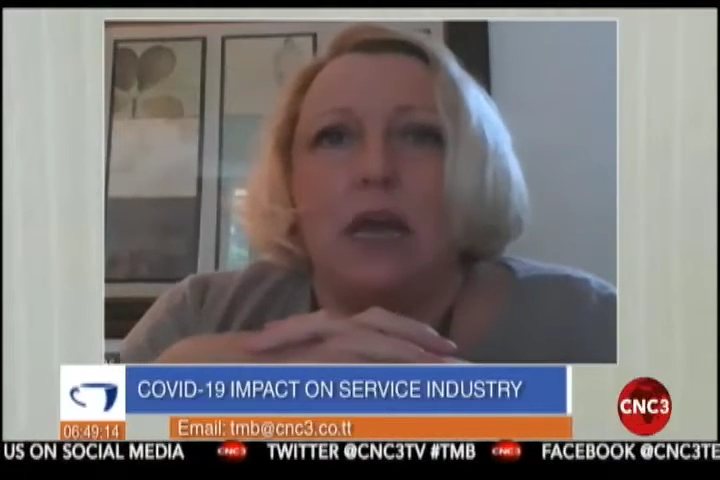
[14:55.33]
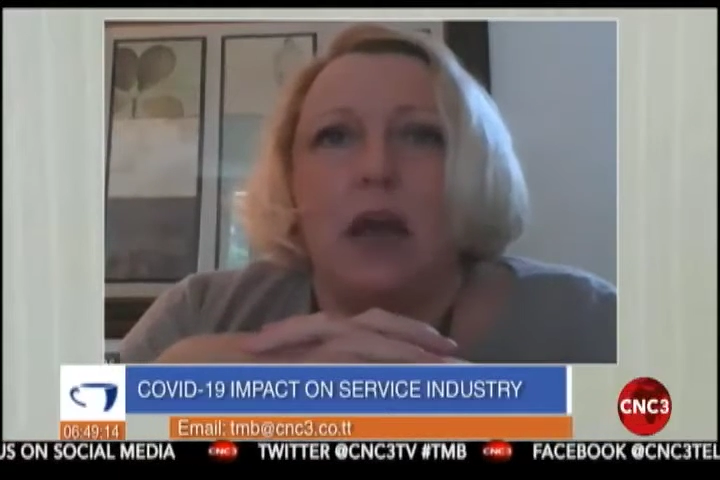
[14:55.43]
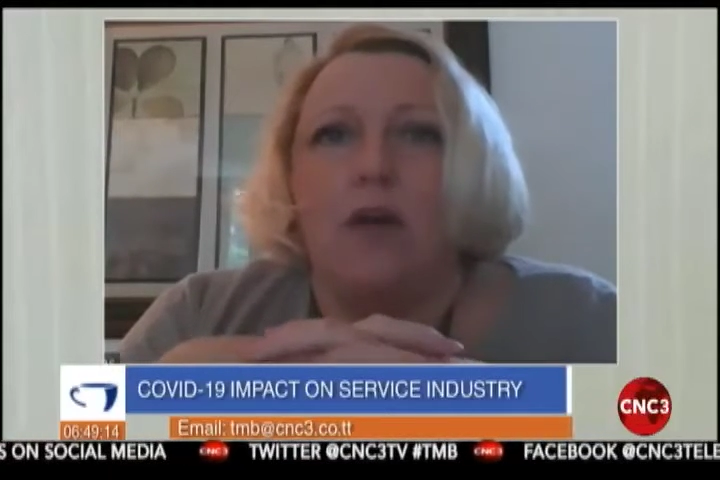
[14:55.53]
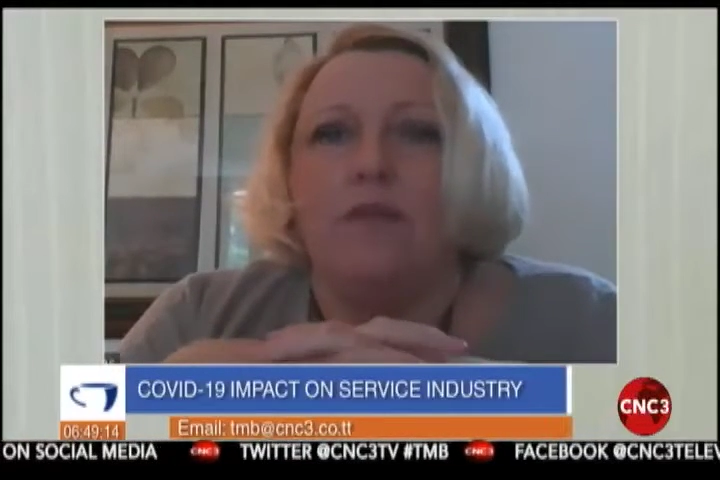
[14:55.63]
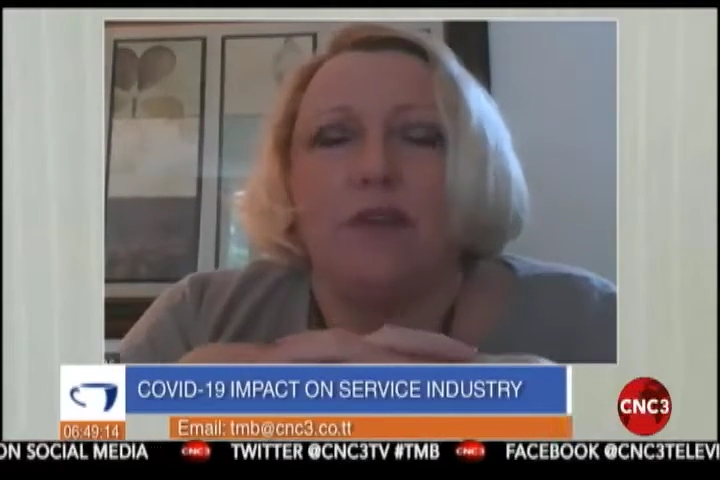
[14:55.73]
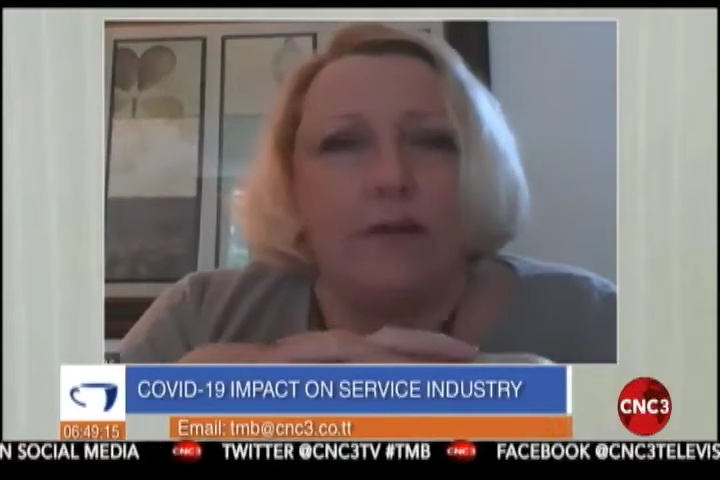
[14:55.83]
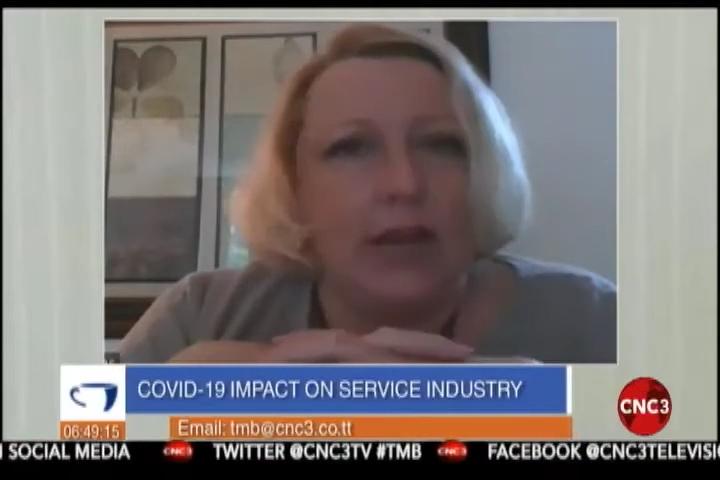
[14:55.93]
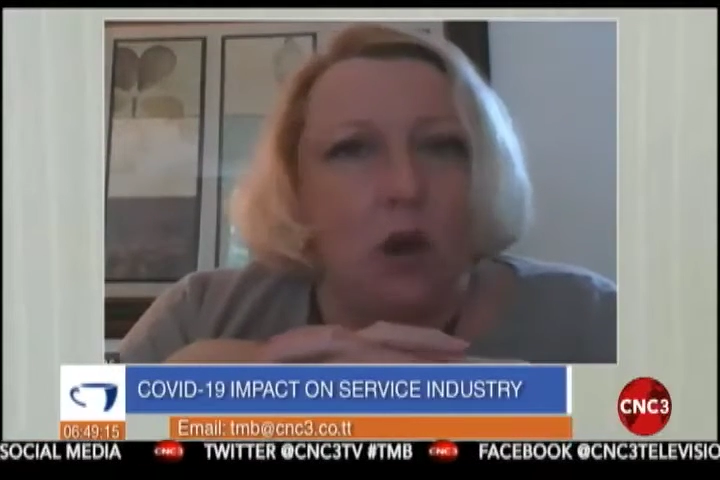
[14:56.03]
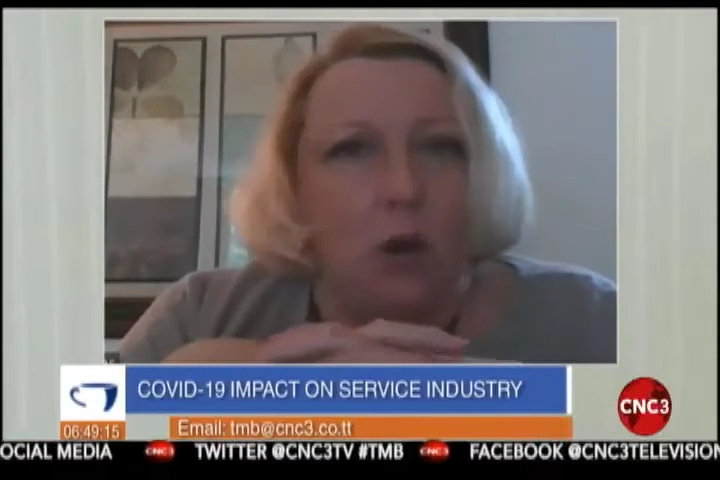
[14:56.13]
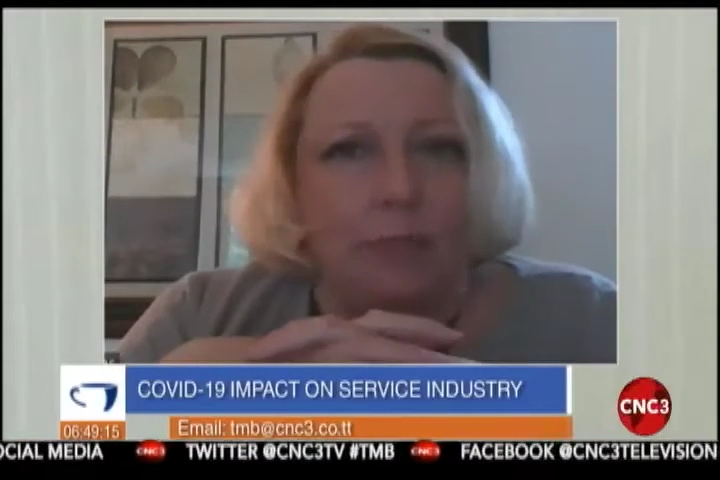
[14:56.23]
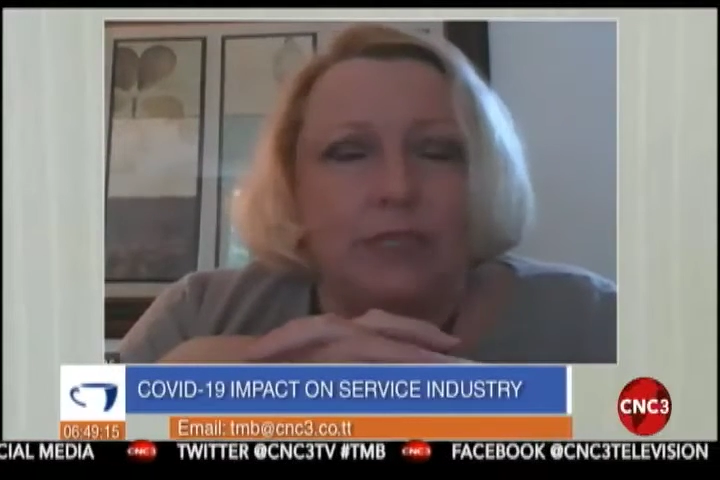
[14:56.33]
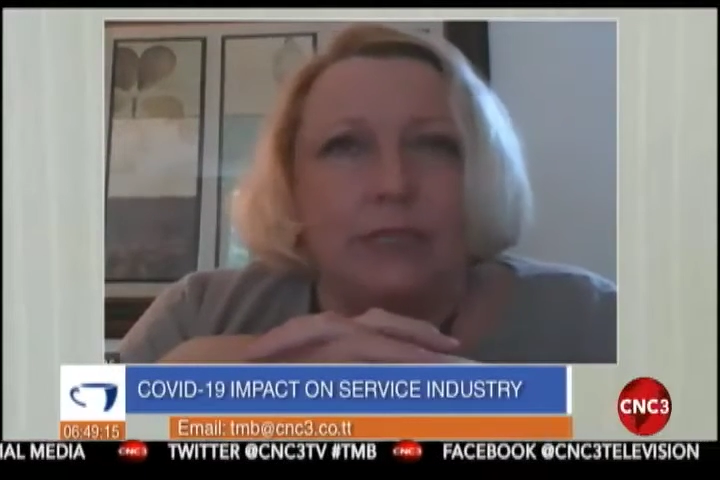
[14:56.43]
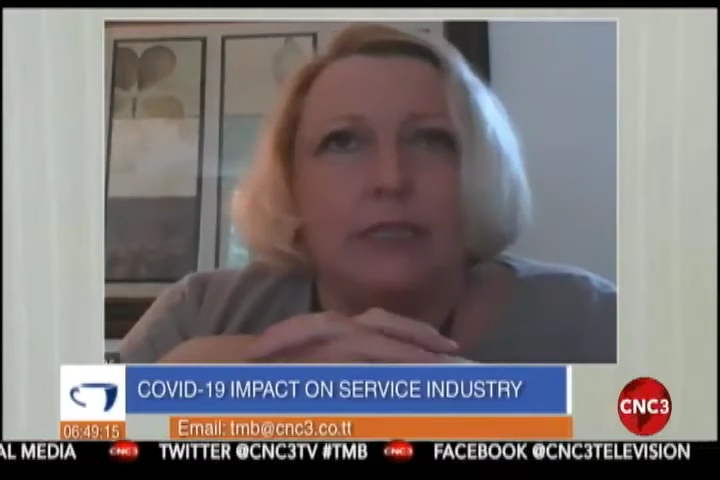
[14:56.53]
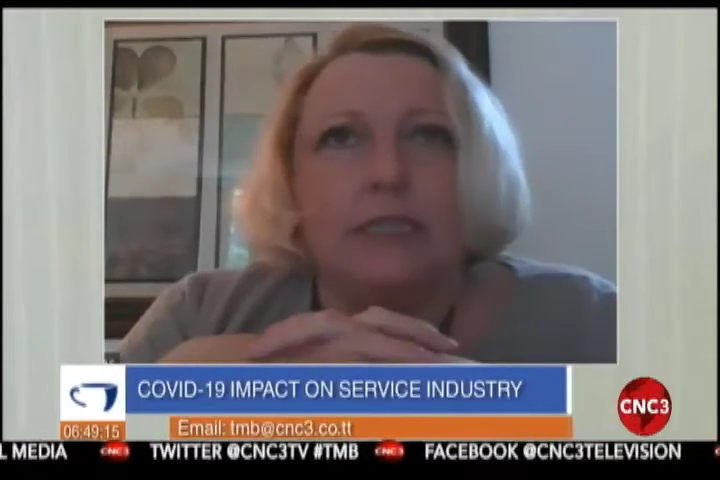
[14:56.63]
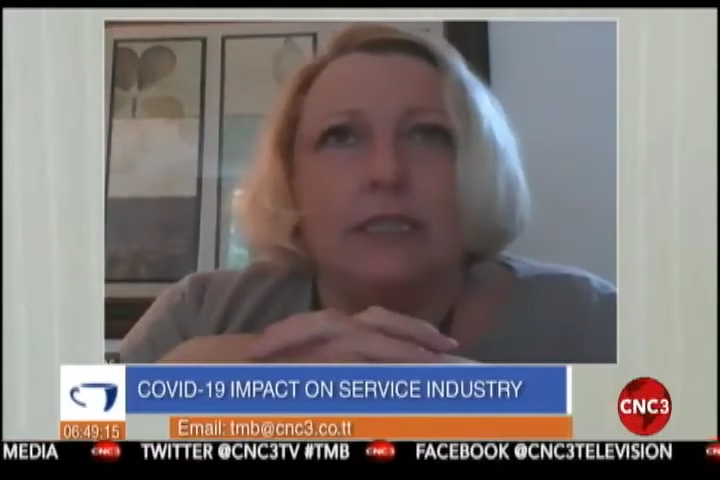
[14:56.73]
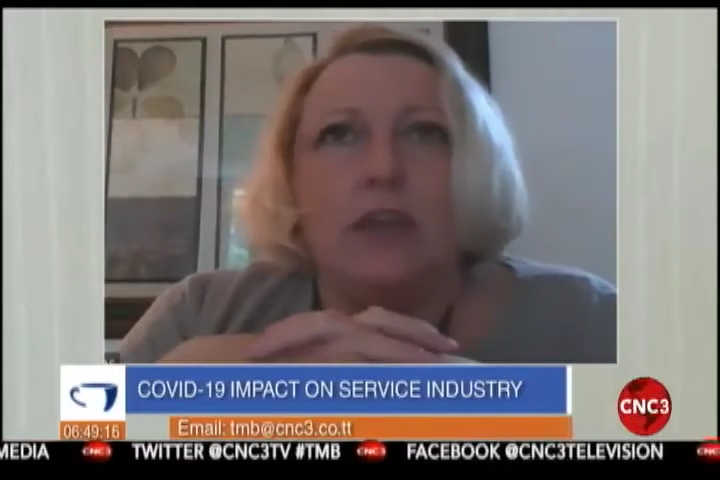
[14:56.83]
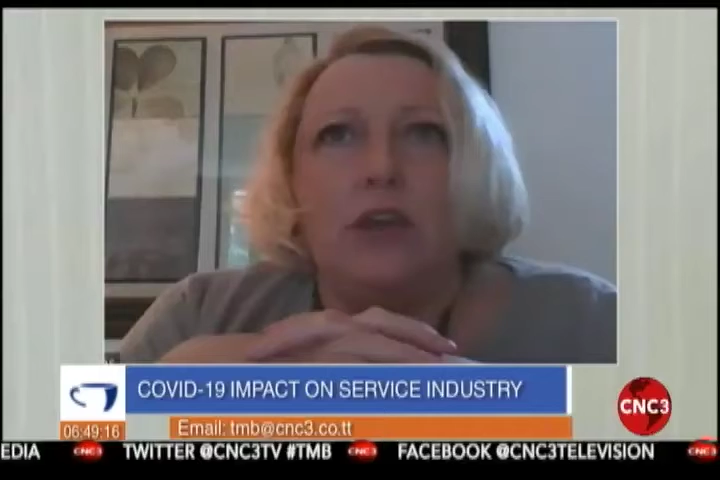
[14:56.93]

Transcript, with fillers: are very competent.